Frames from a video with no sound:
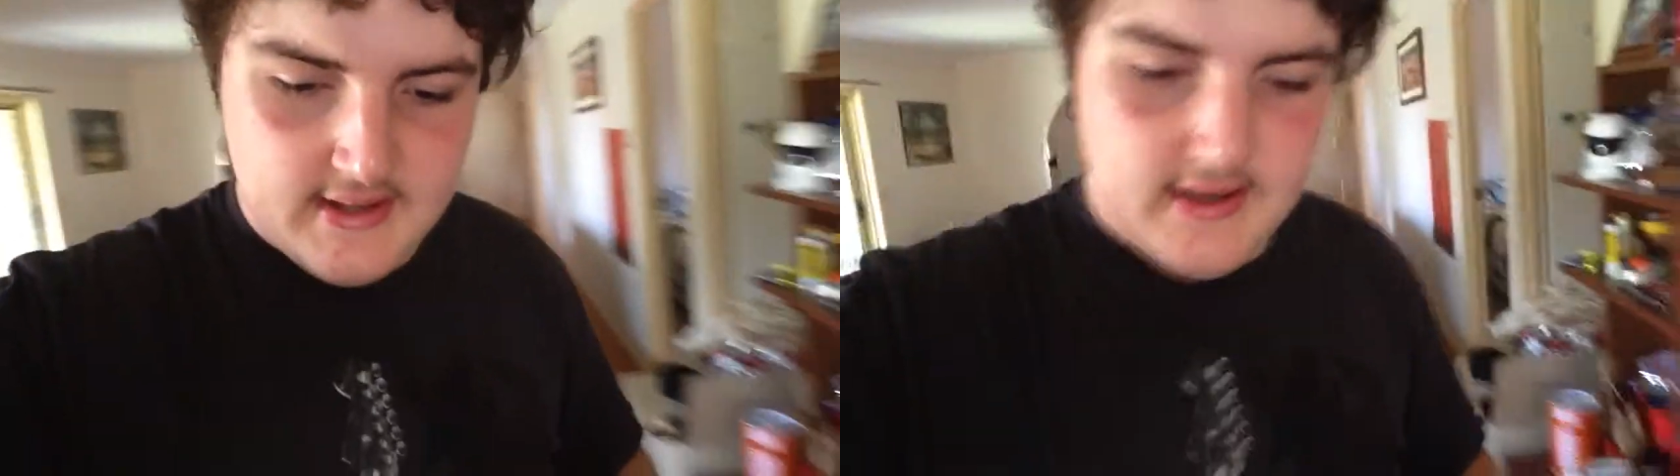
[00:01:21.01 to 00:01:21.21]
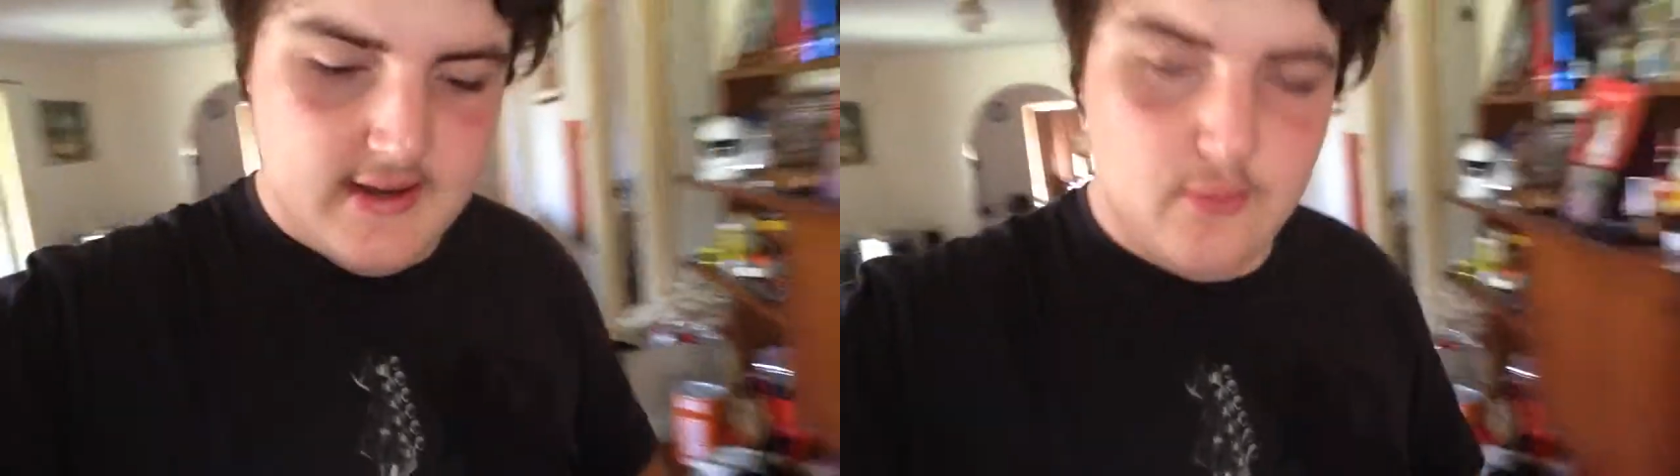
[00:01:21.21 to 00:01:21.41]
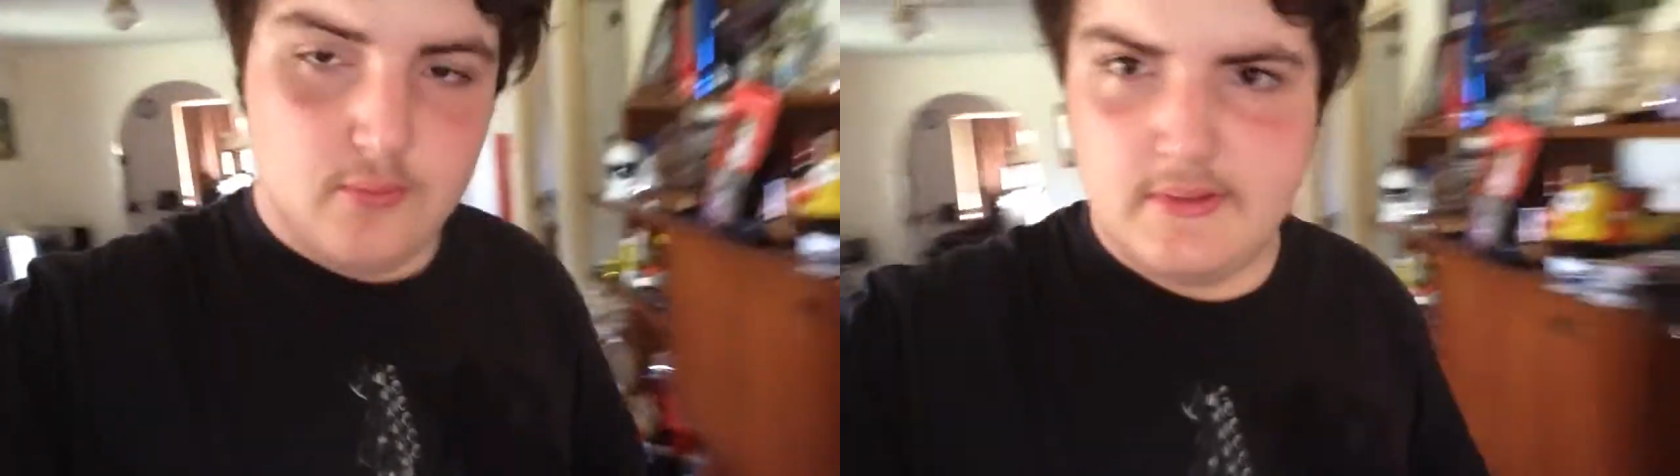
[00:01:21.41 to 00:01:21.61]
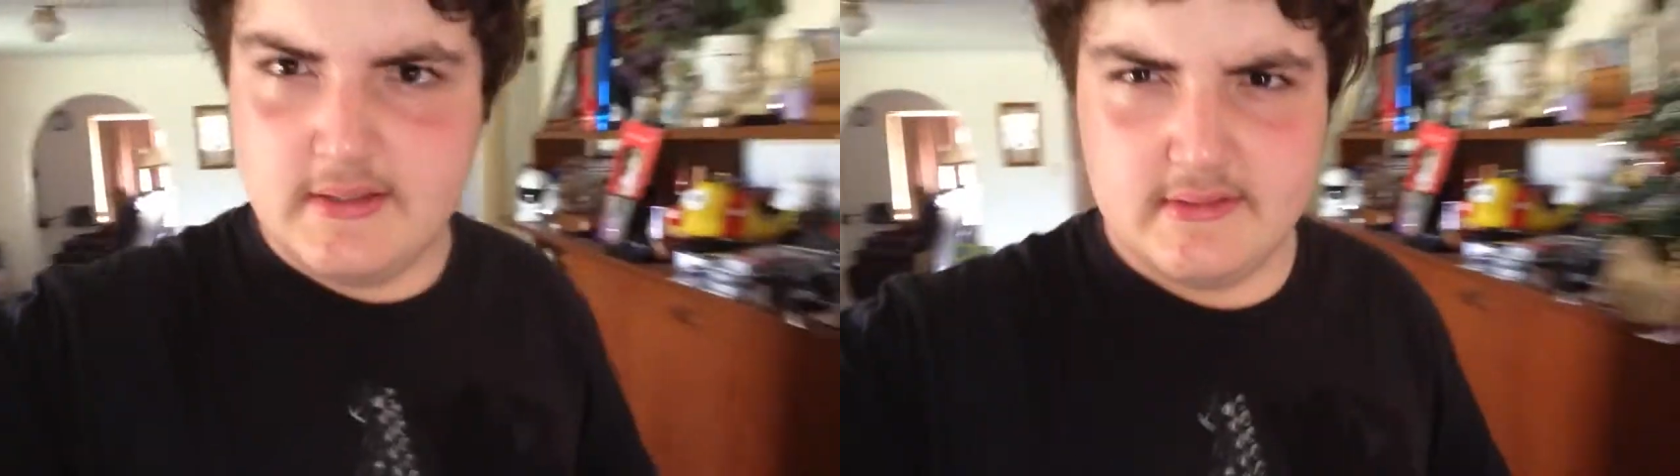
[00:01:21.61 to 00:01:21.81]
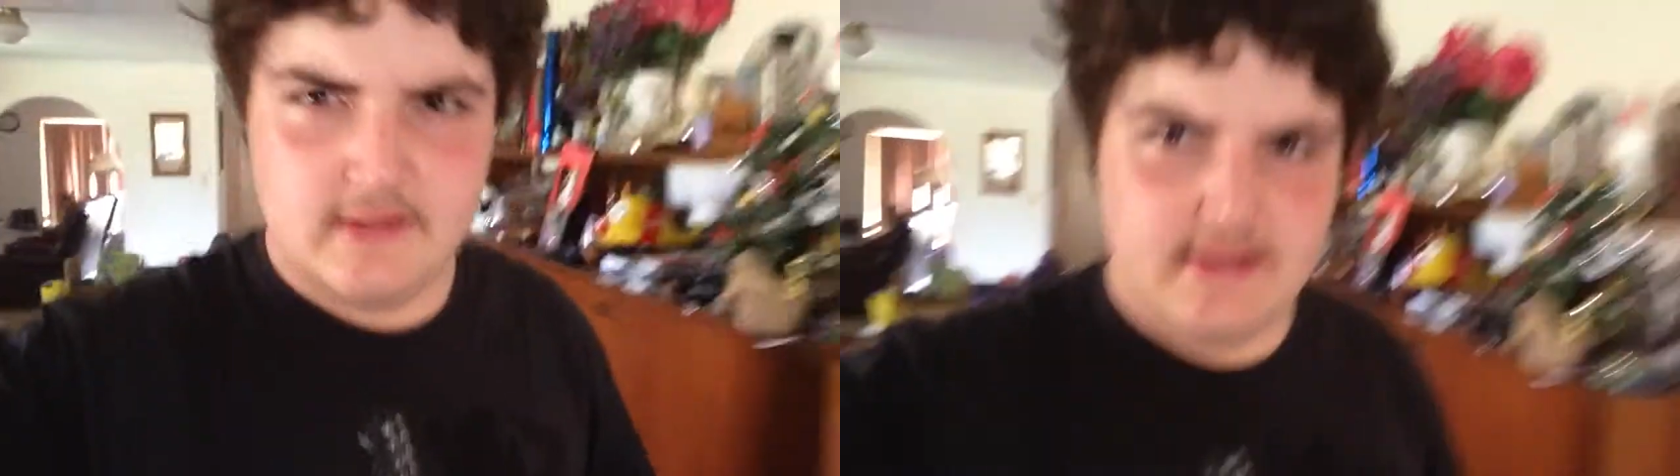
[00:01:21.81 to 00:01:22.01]
uh, well,
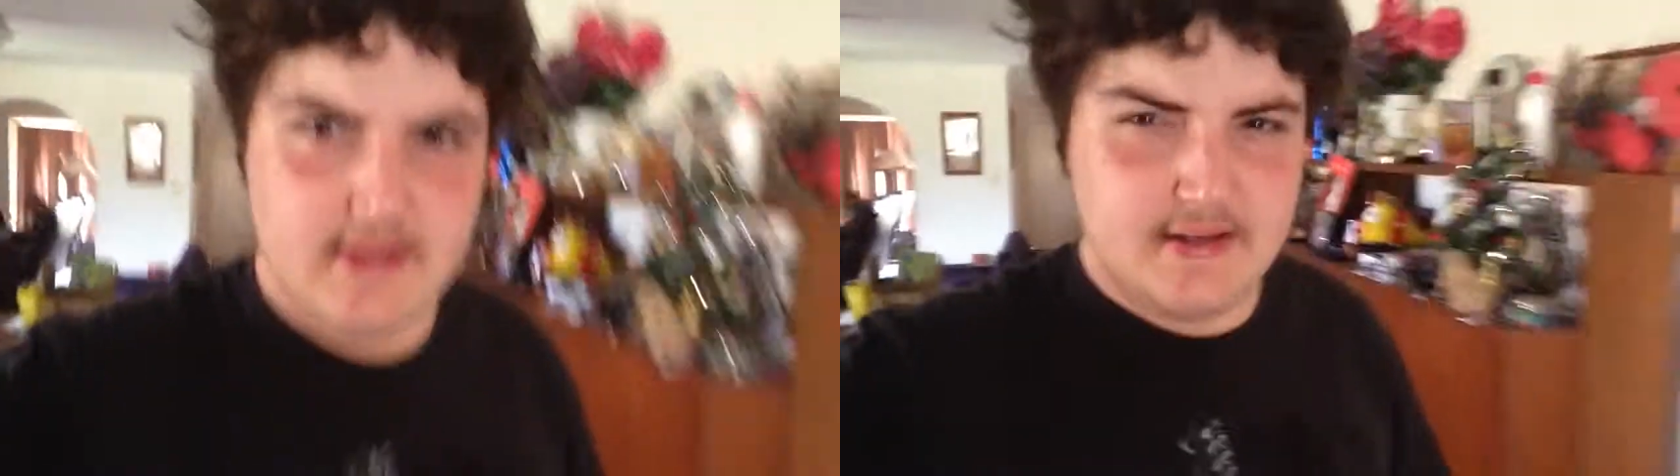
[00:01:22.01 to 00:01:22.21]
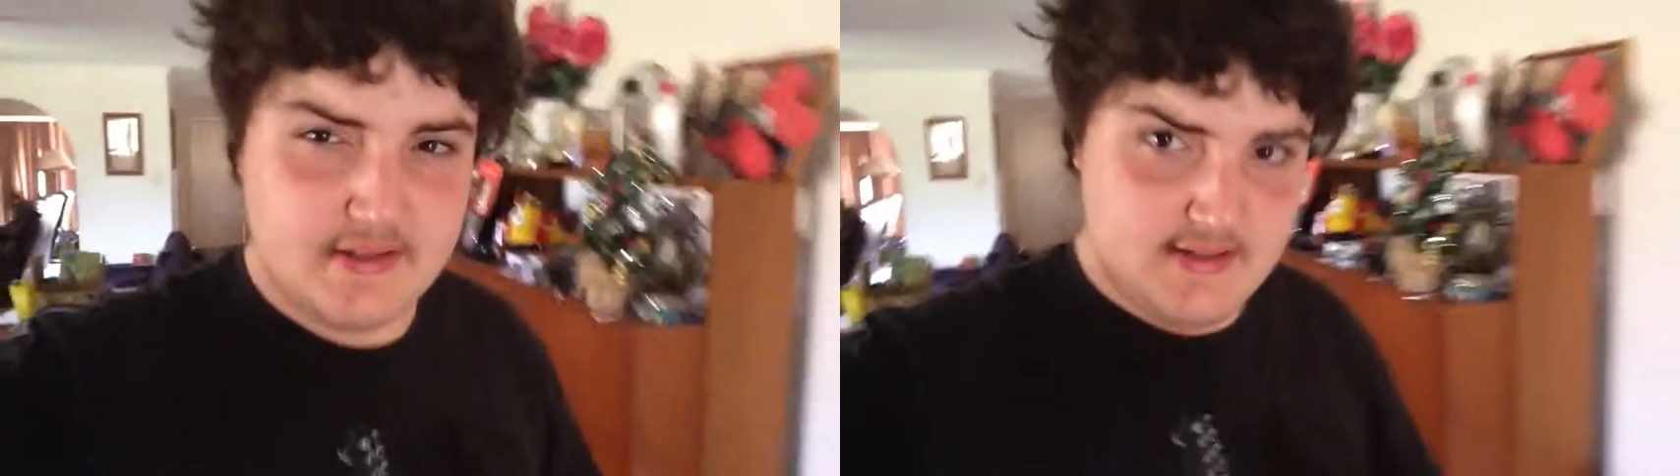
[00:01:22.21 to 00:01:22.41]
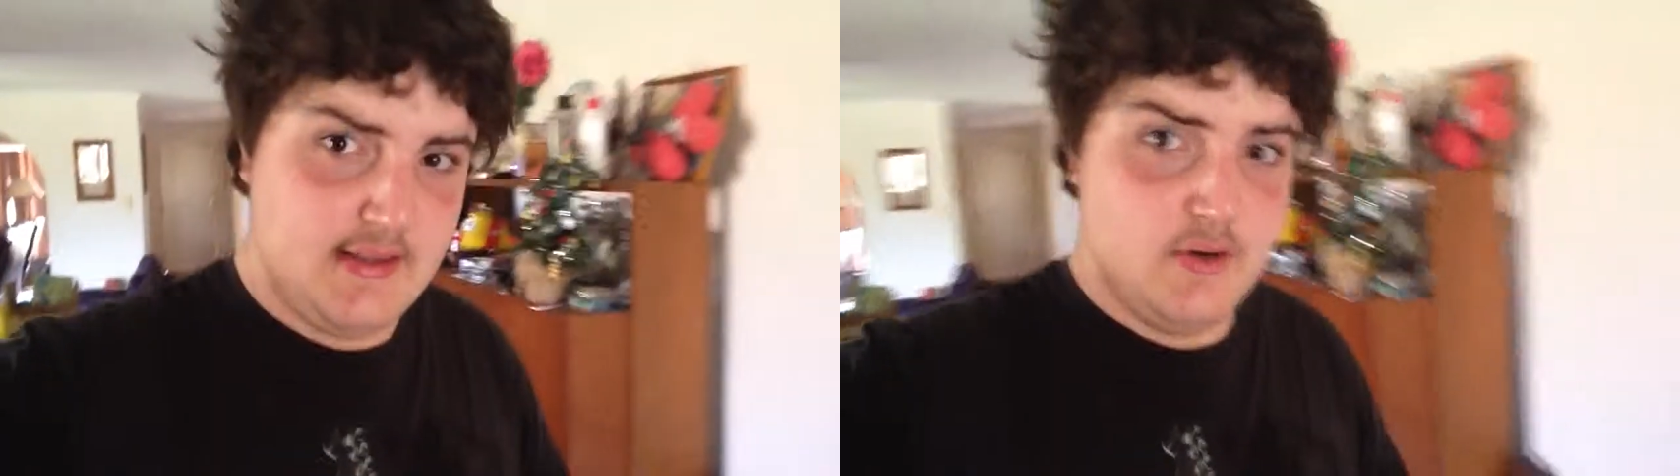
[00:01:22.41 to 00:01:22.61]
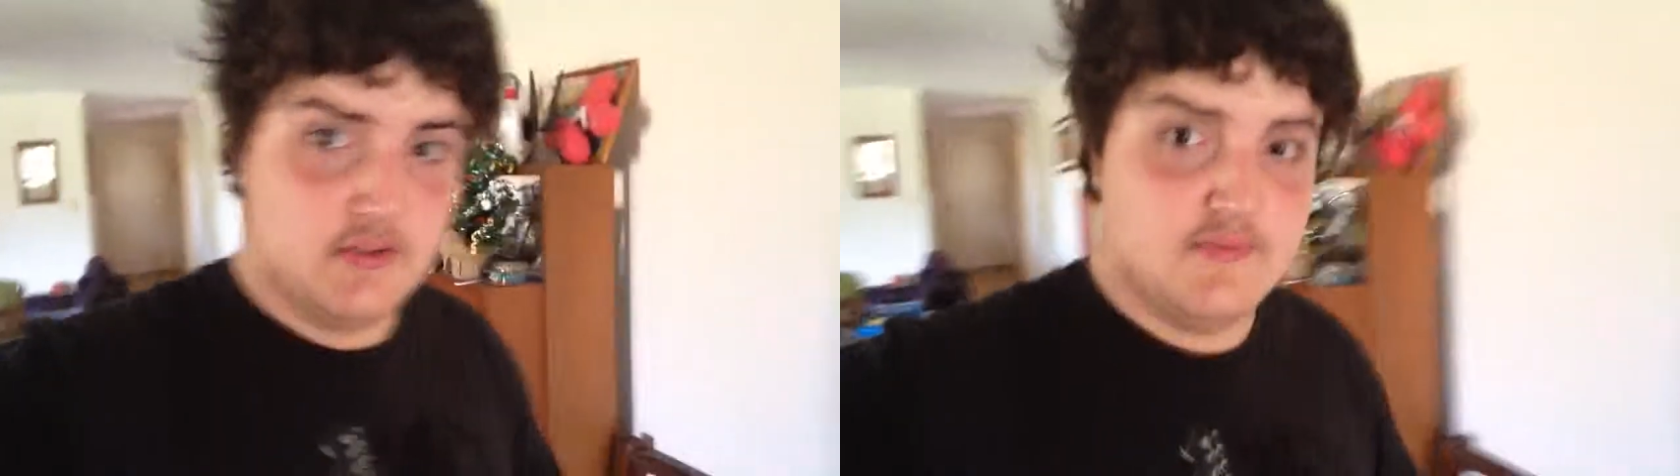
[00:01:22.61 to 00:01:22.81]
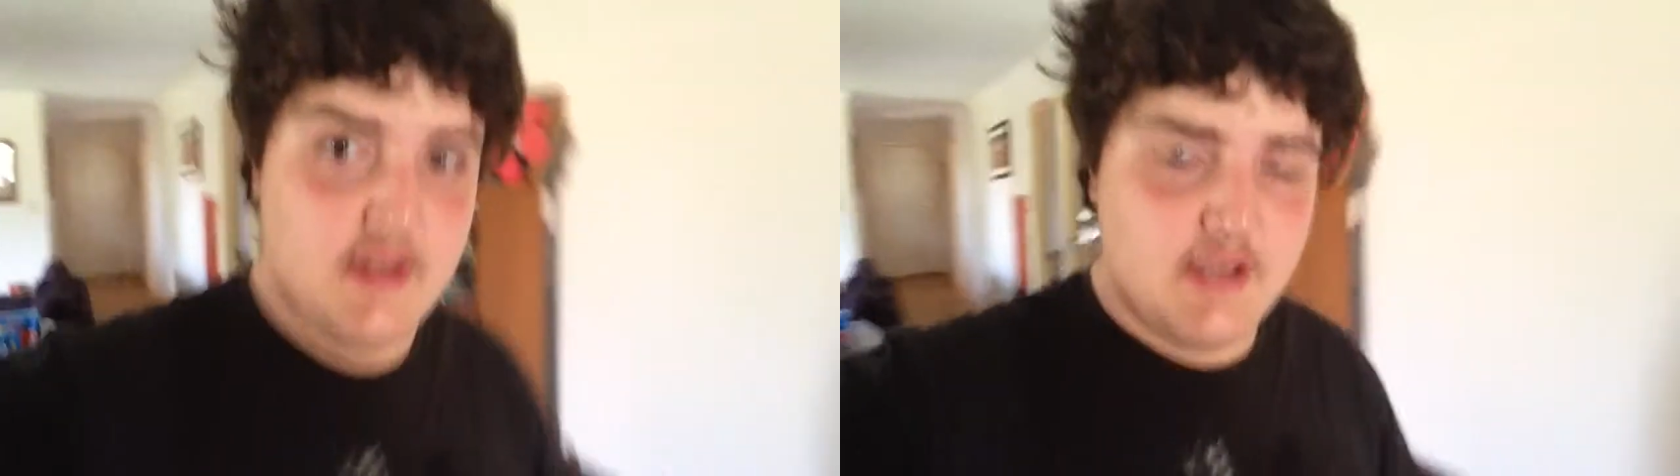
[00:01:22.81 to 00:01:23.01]
doesn't delete it, it's deleted all
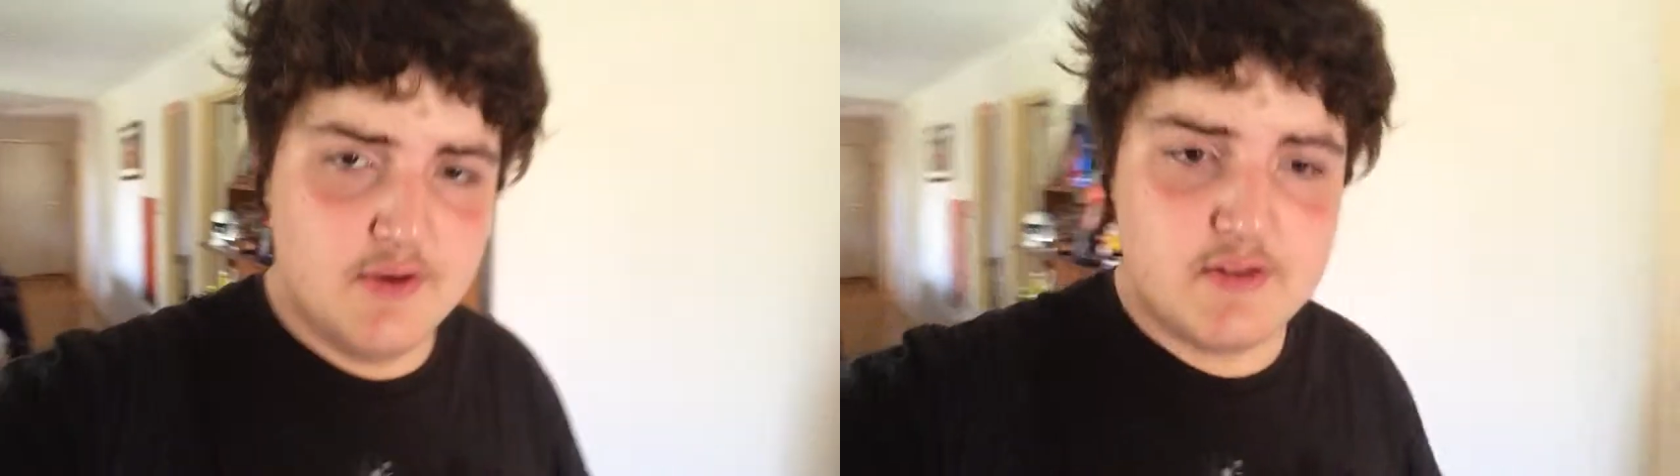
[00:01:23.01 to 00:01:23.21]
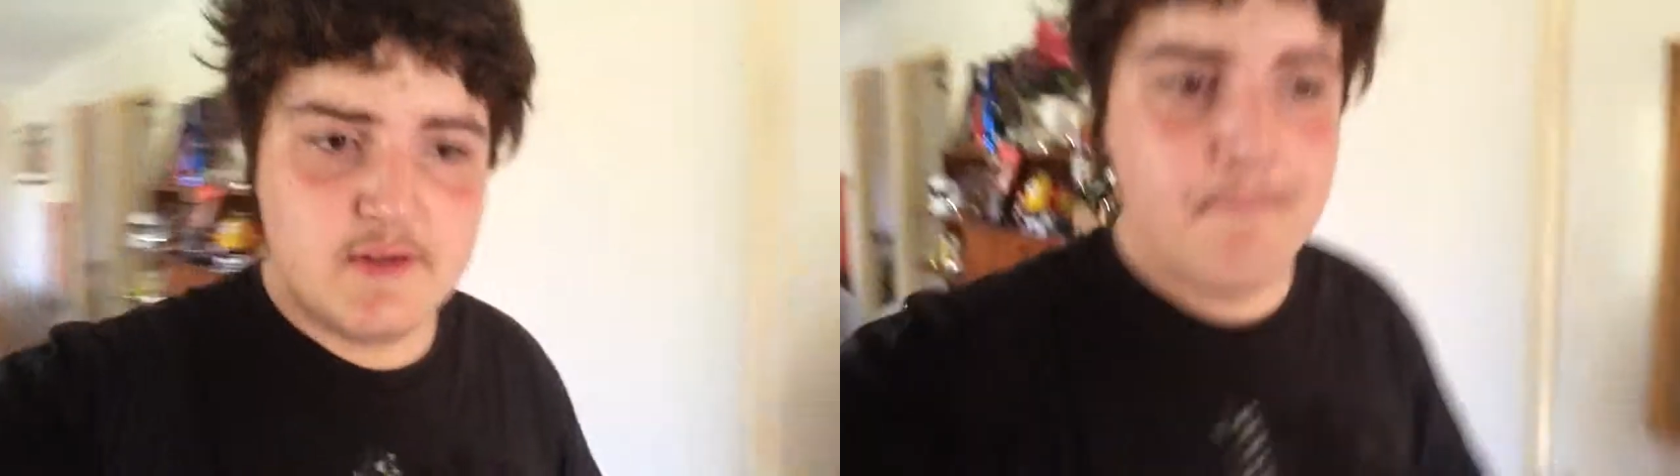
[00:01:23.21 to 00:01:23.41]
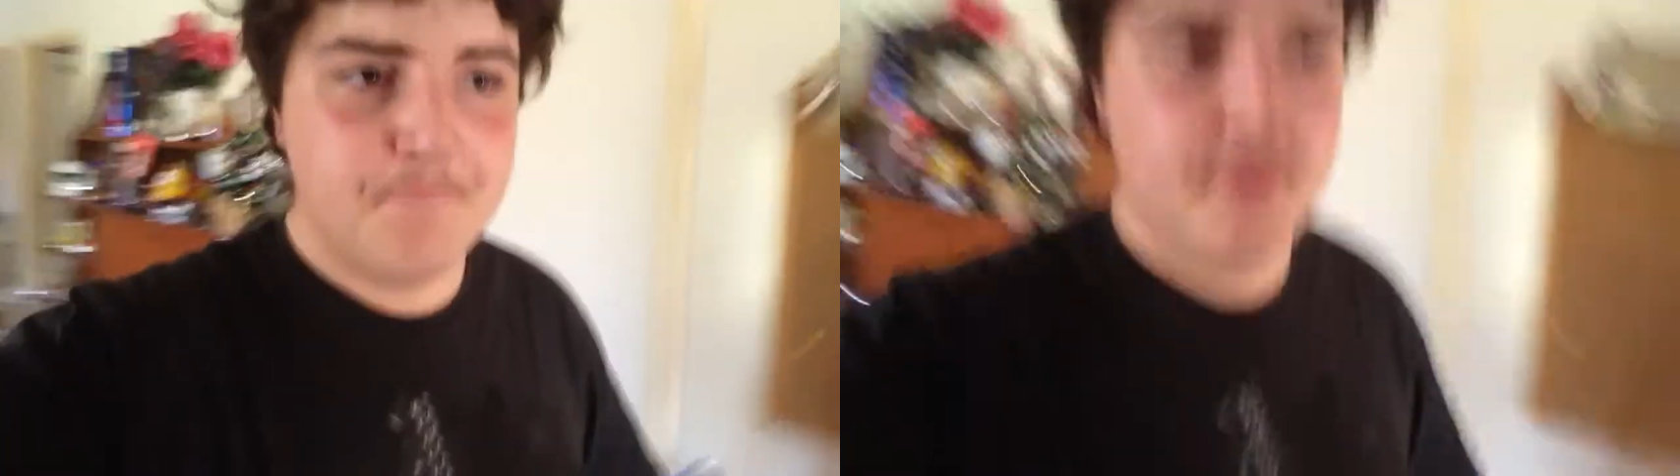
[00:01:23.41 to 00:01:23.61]
his videos,